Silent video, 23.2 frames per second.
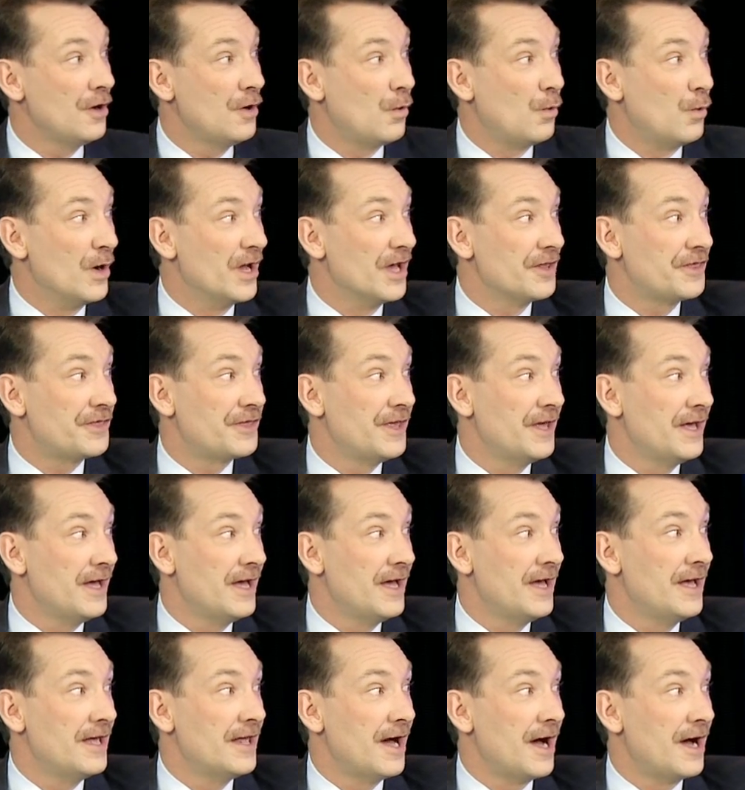with
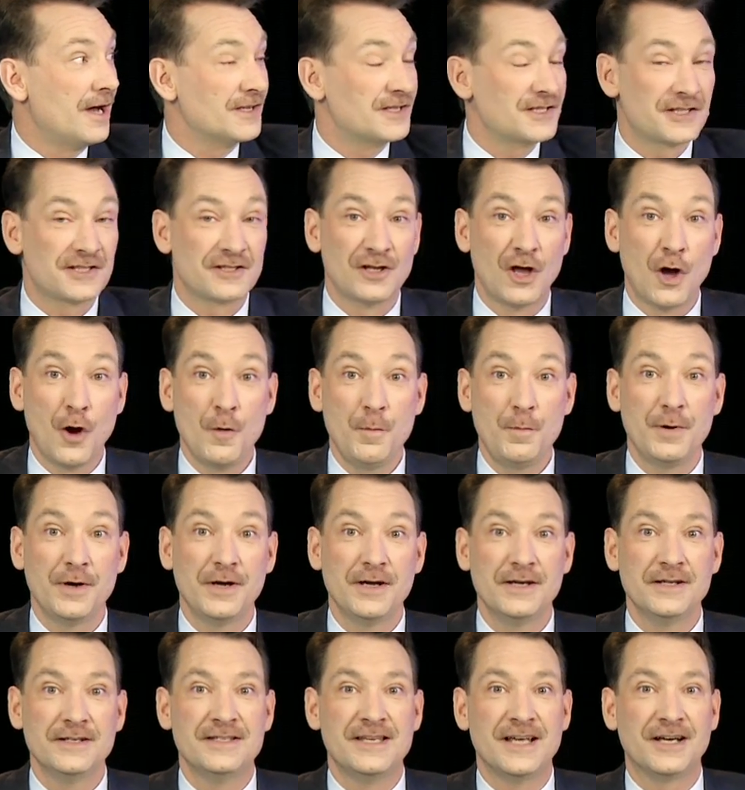a slope,
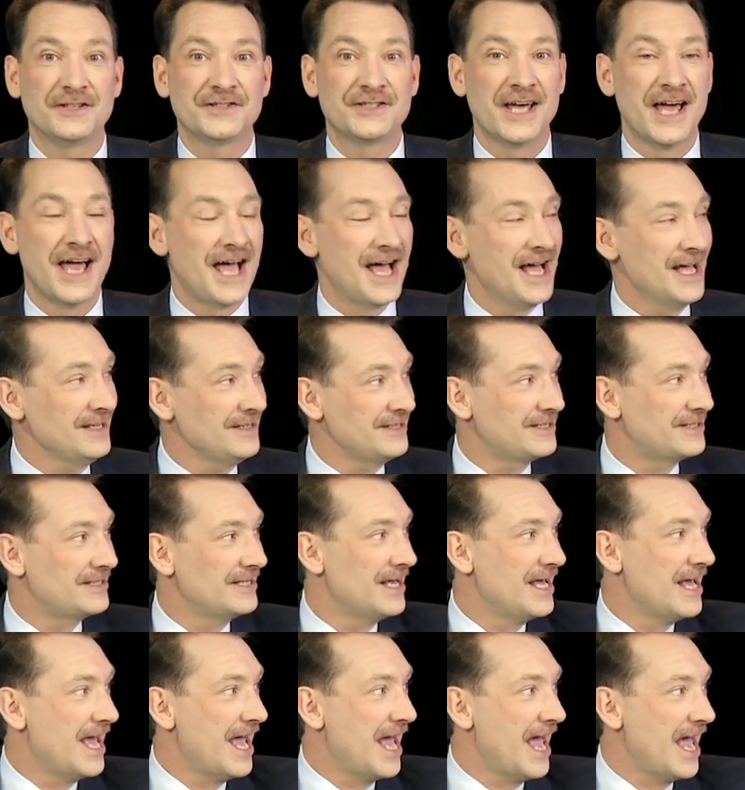delta S,
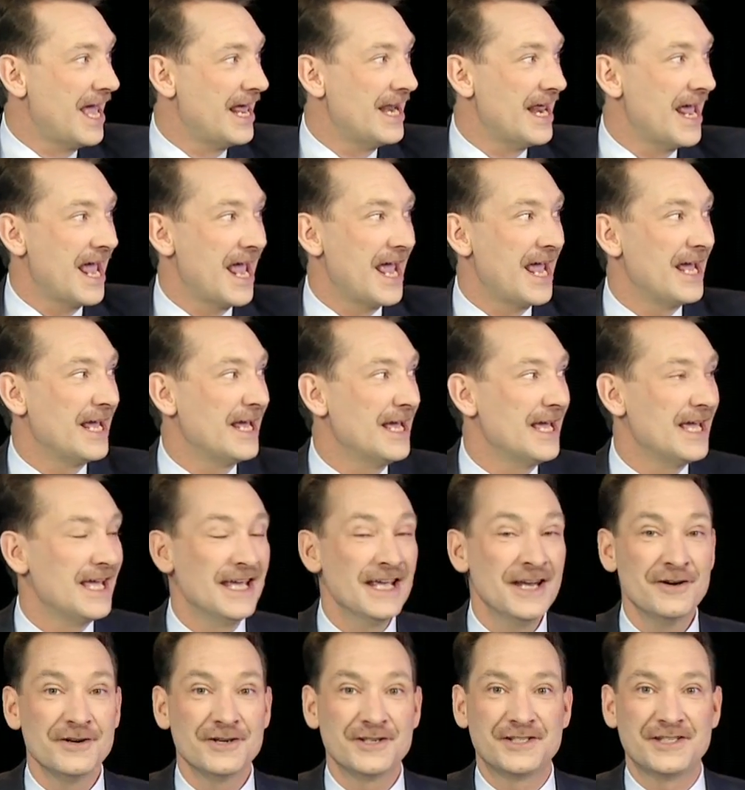and an
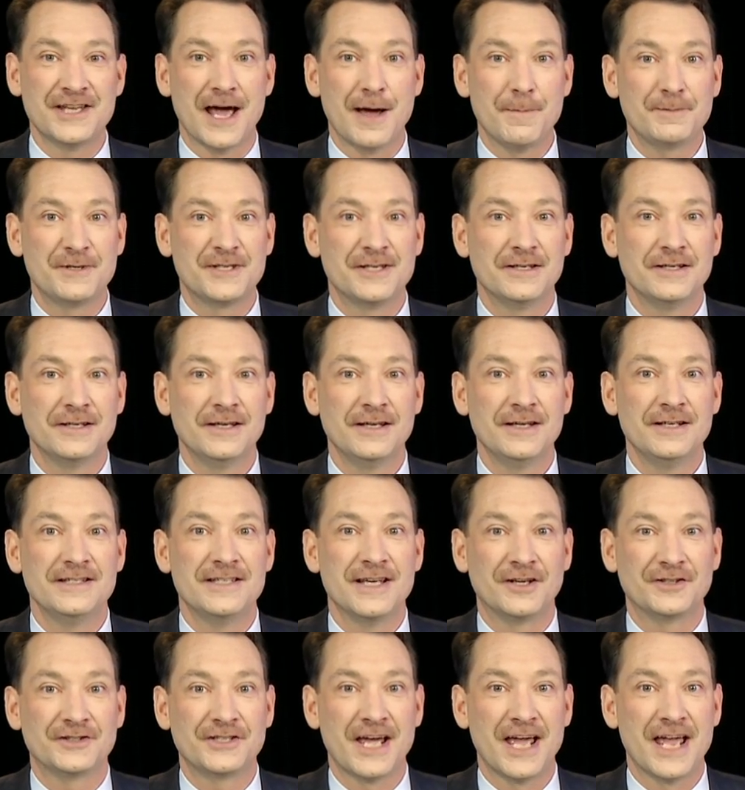intercept,
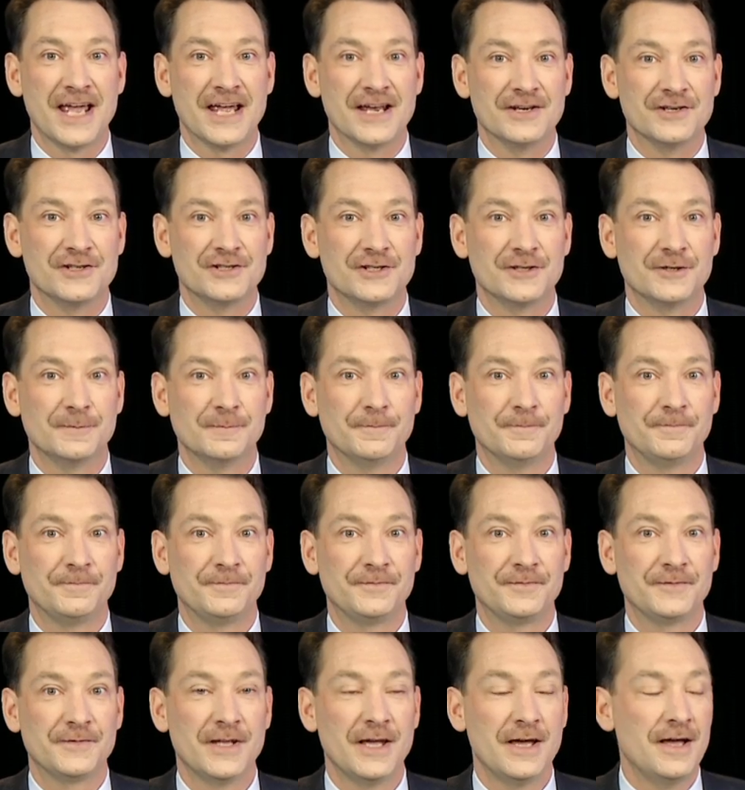delta H.
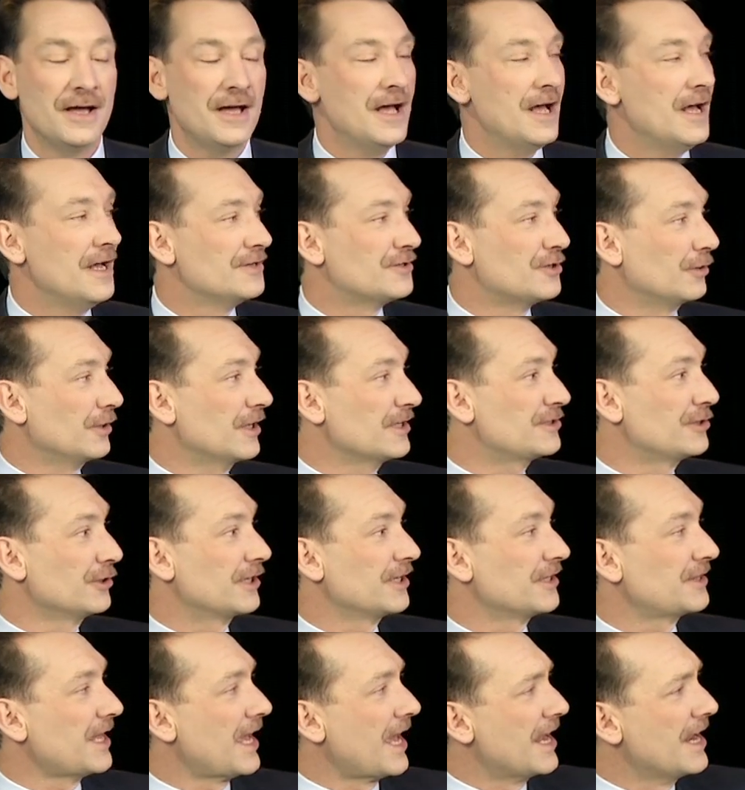So let's
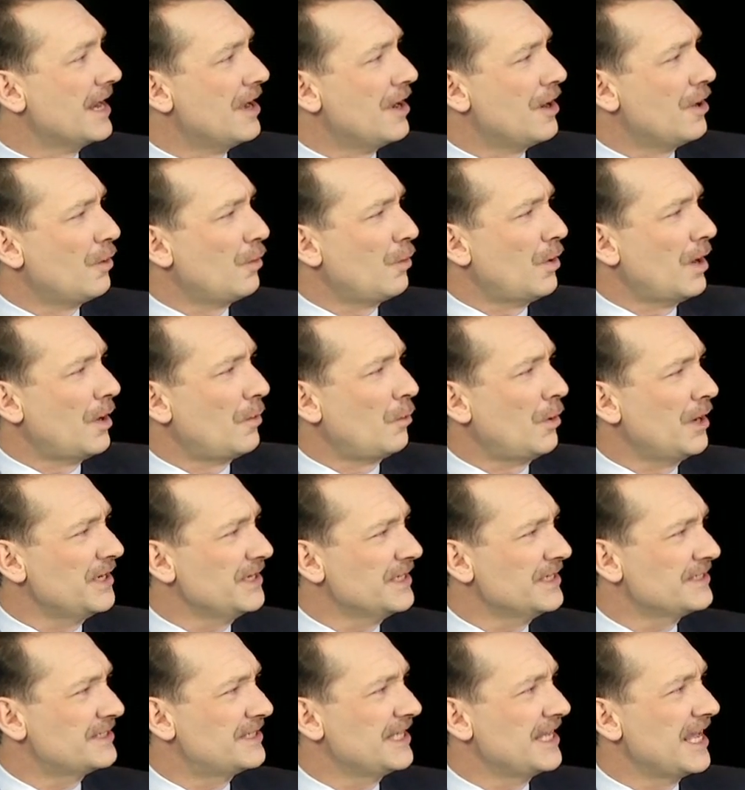look at that. What
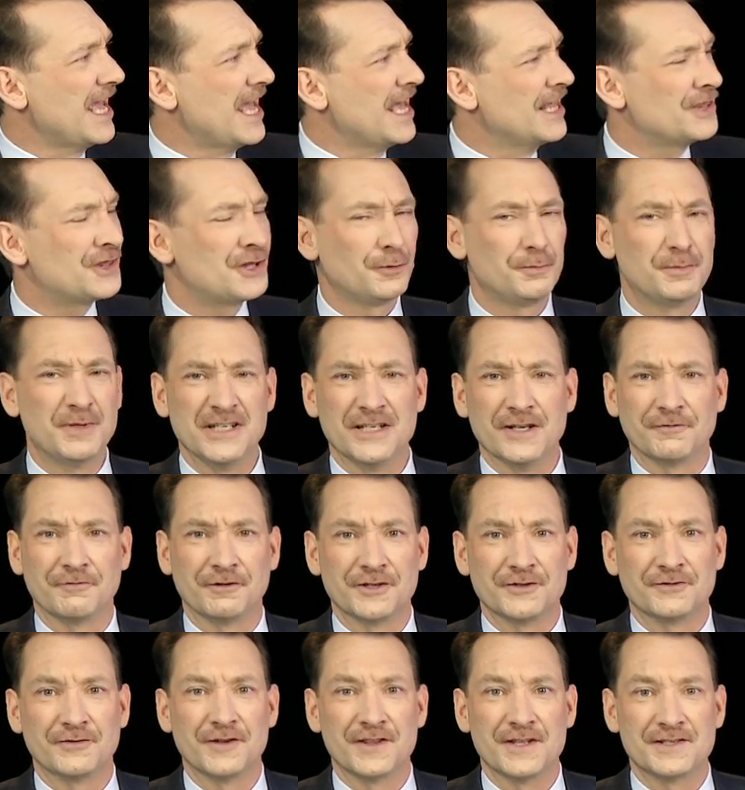is the enthalpy
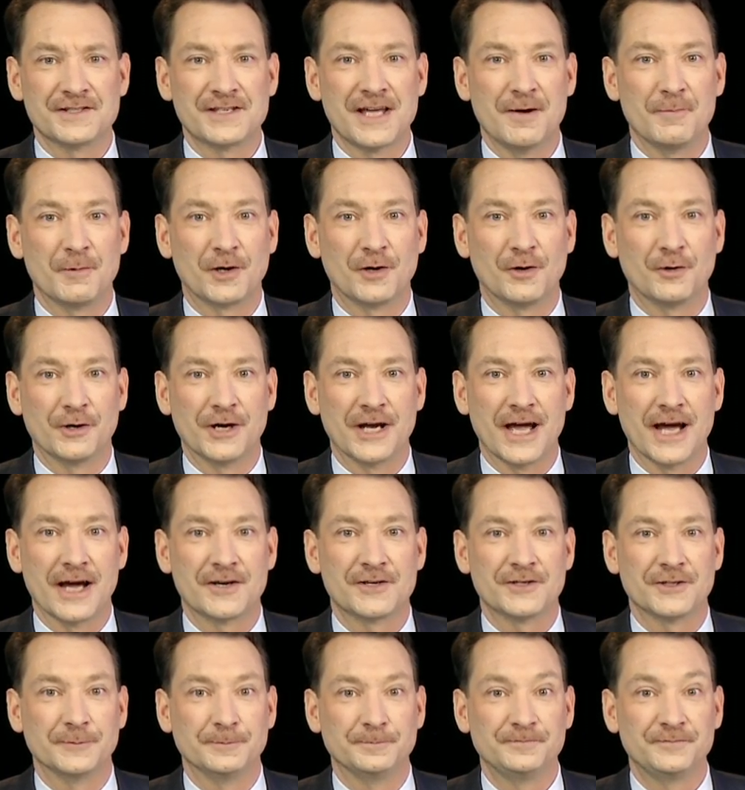difference for this chemical
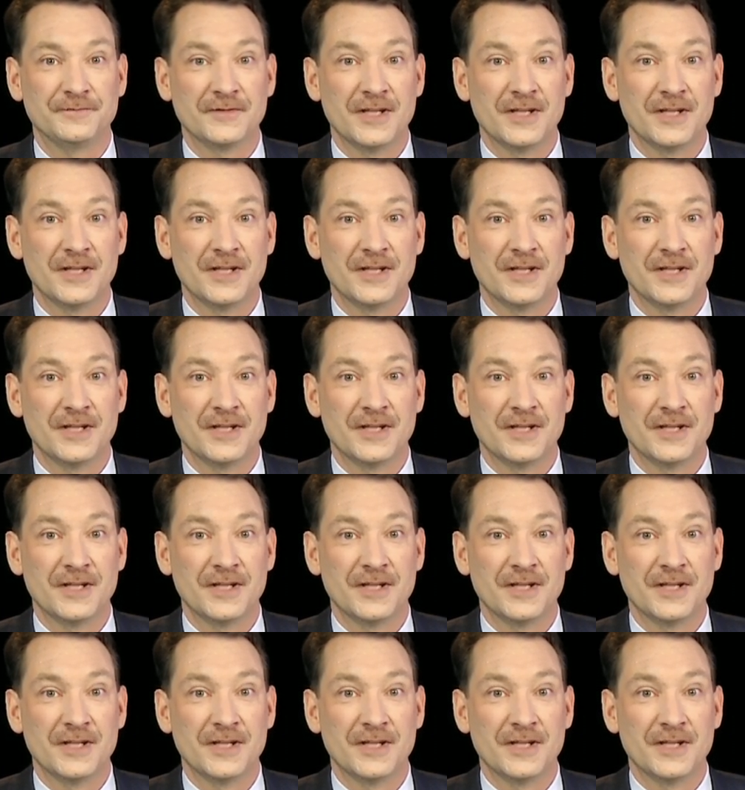reaction?